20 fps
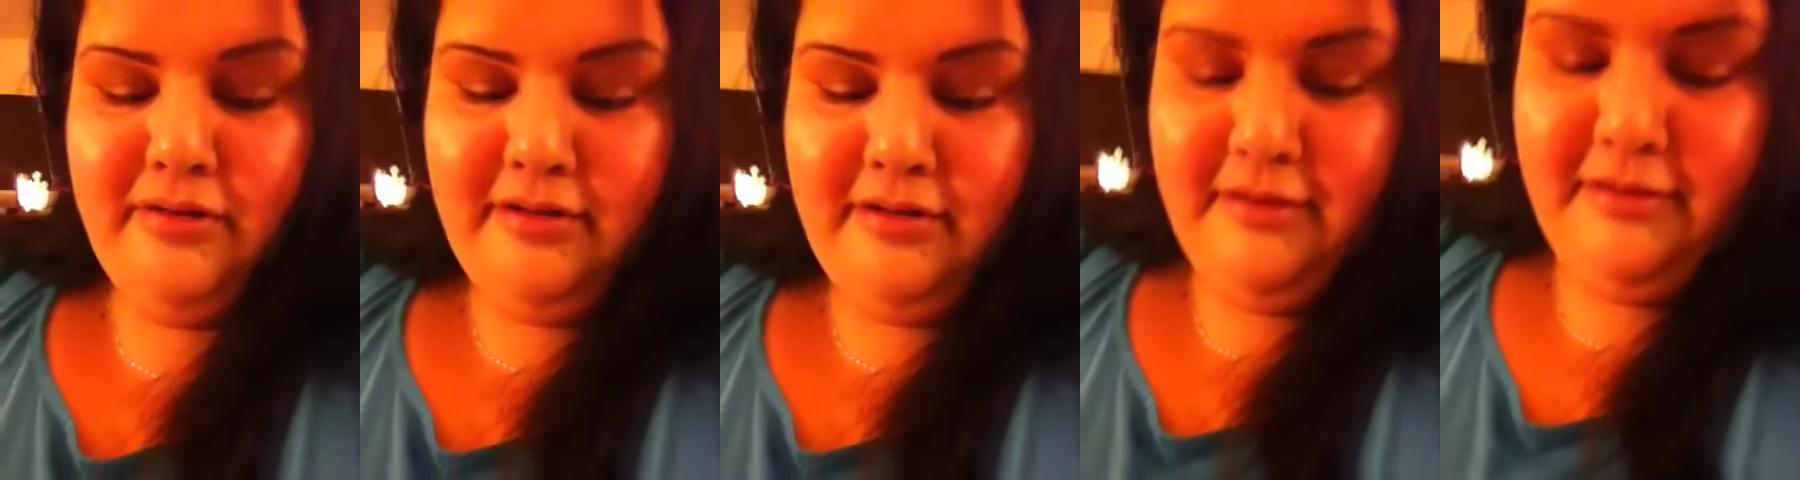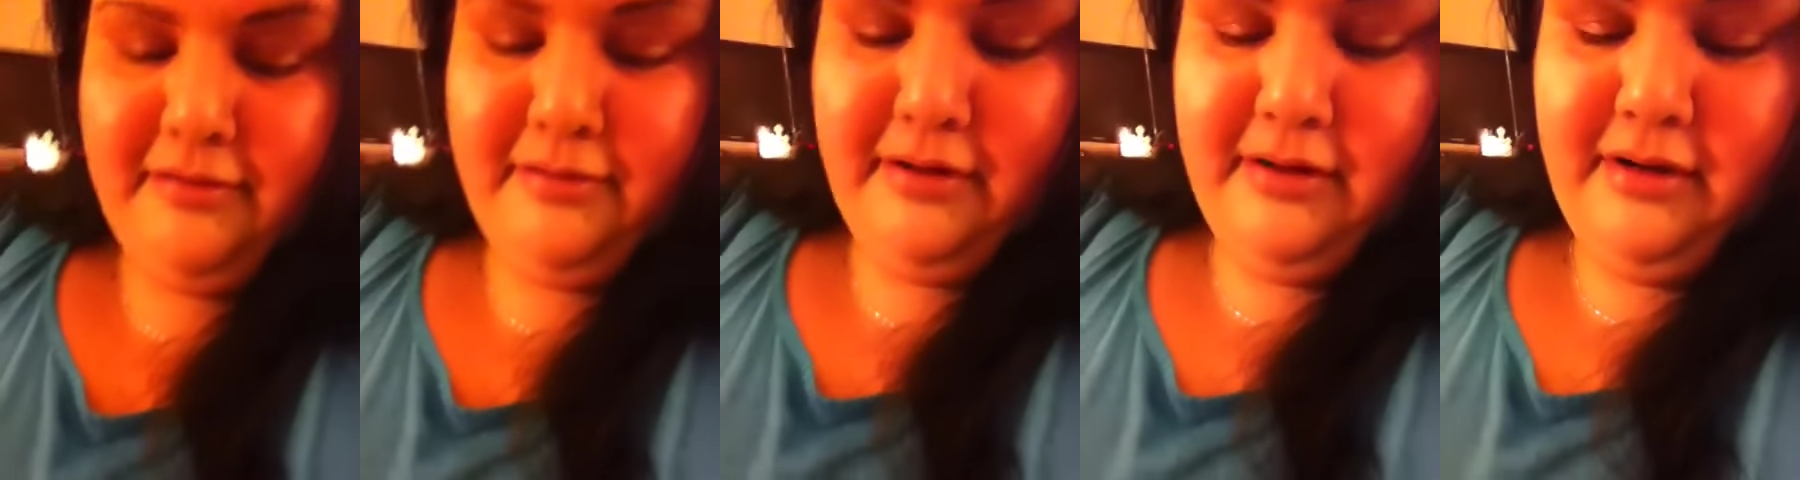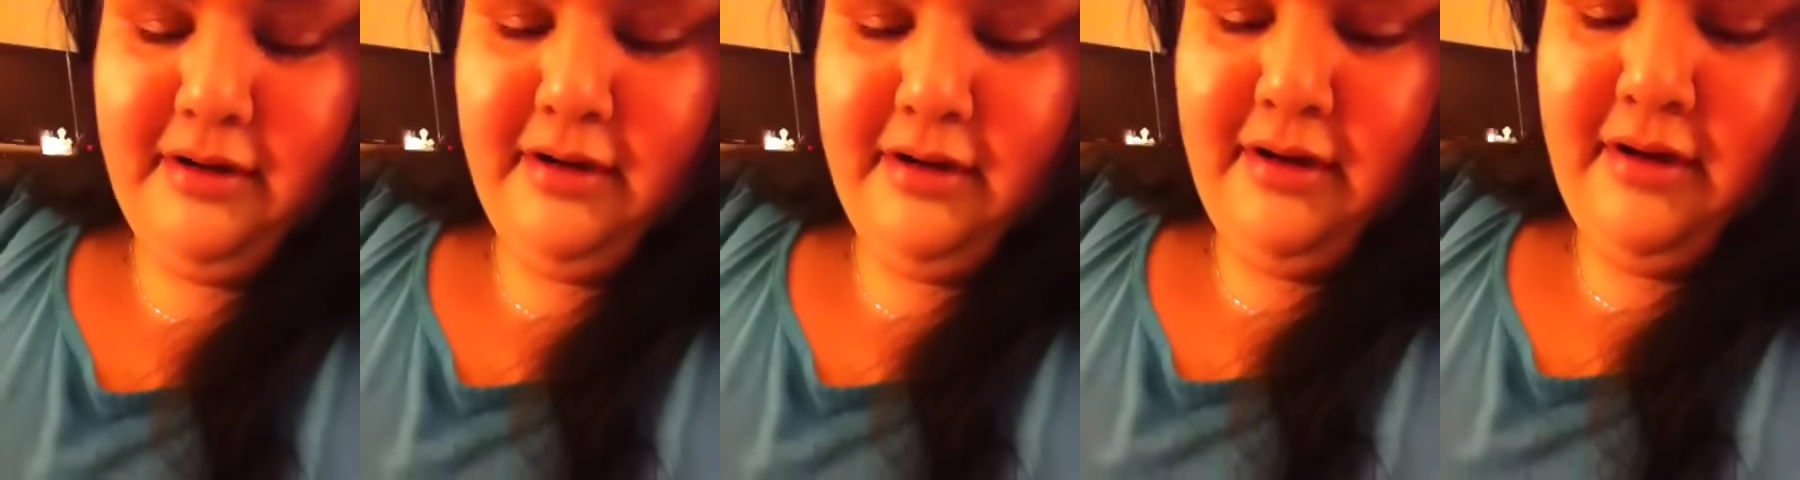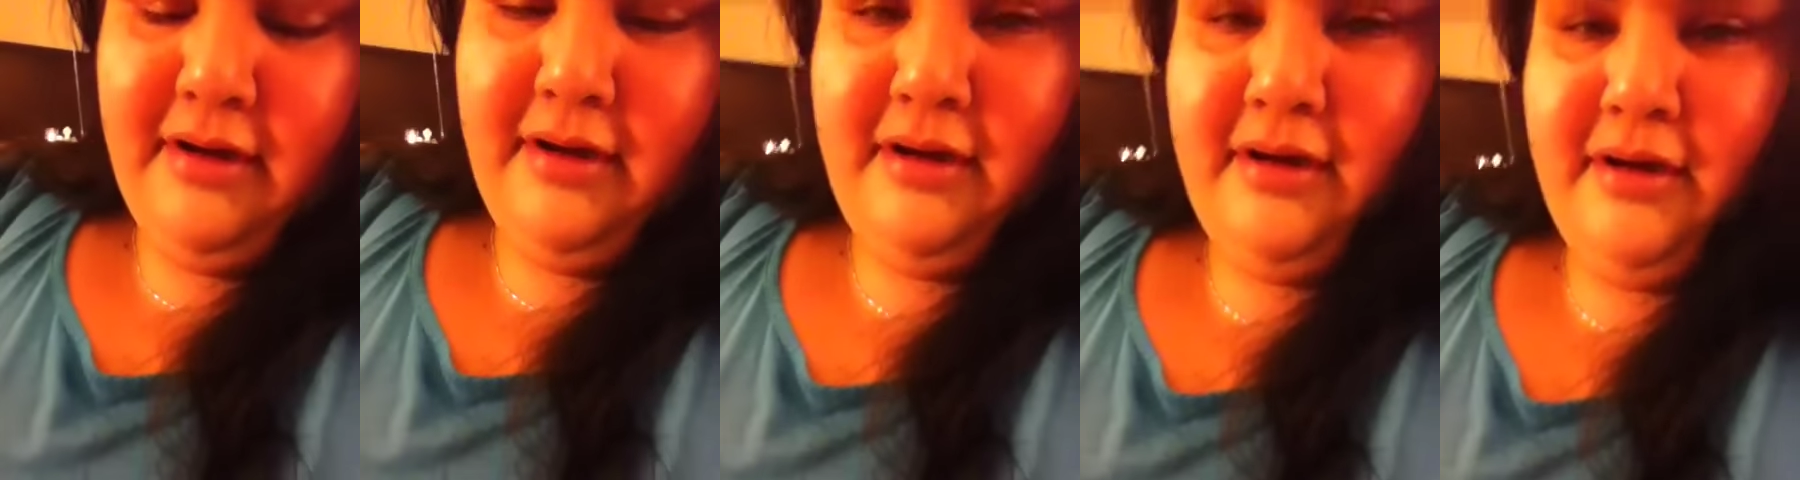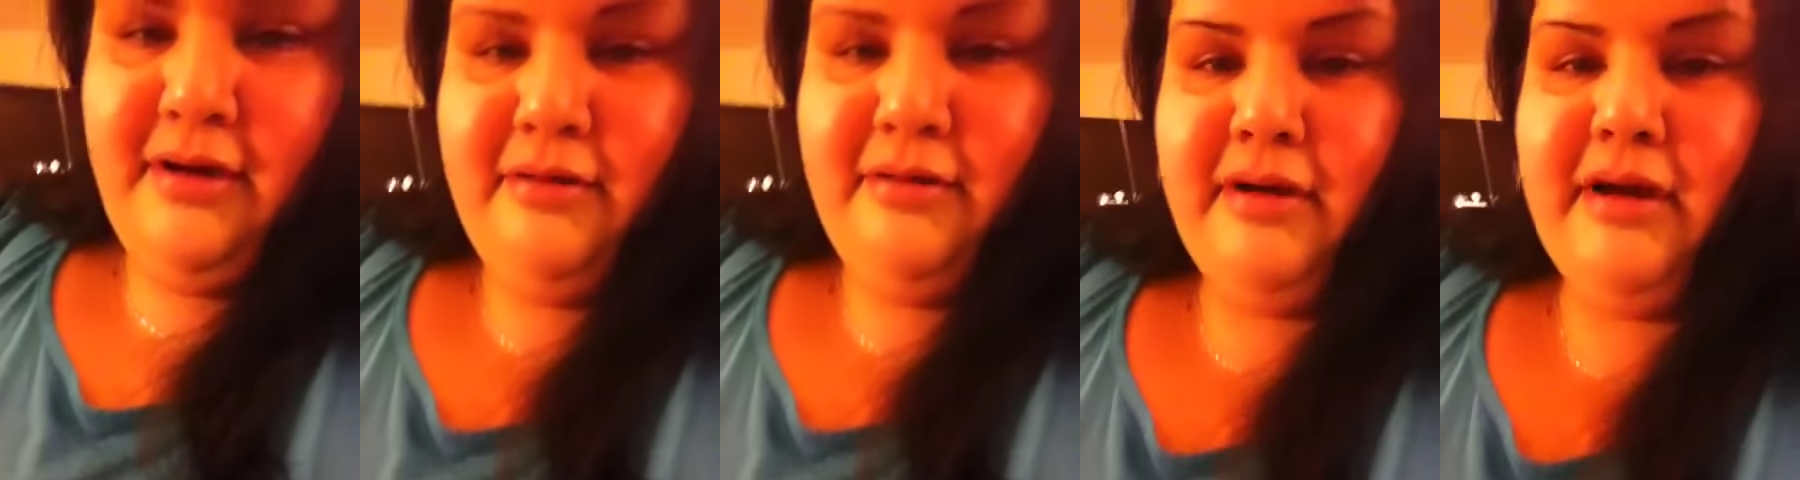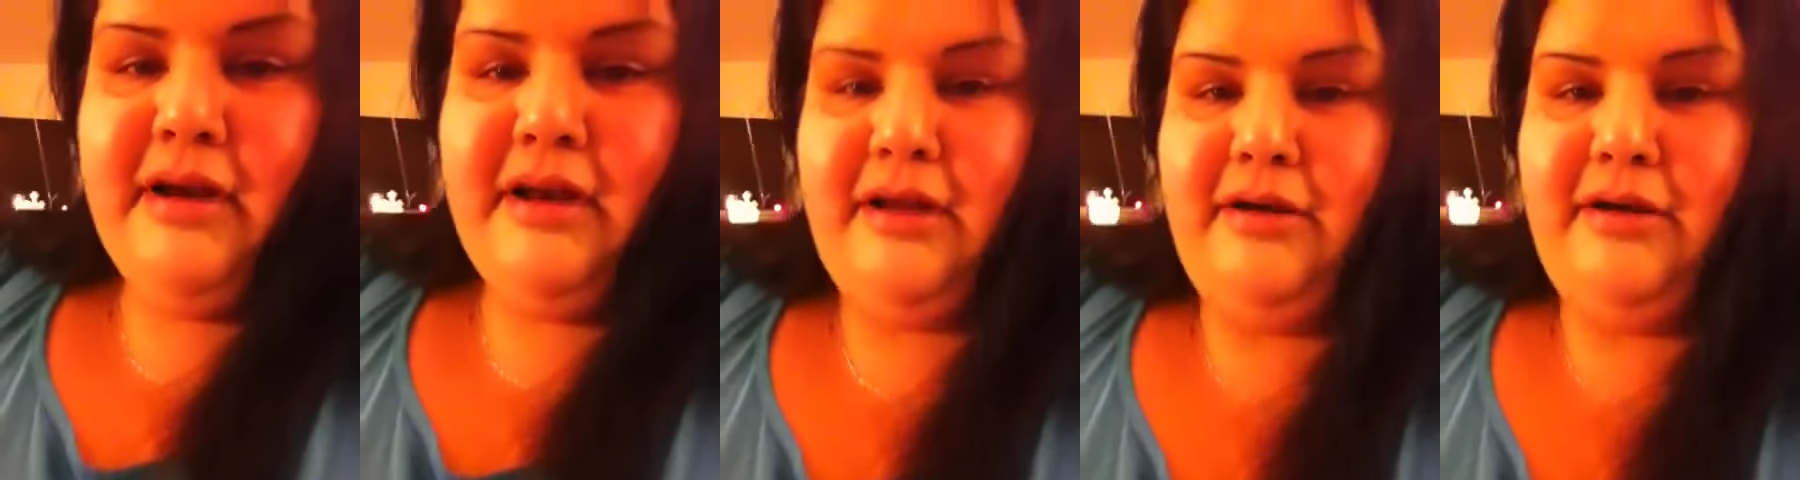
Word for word: do this one right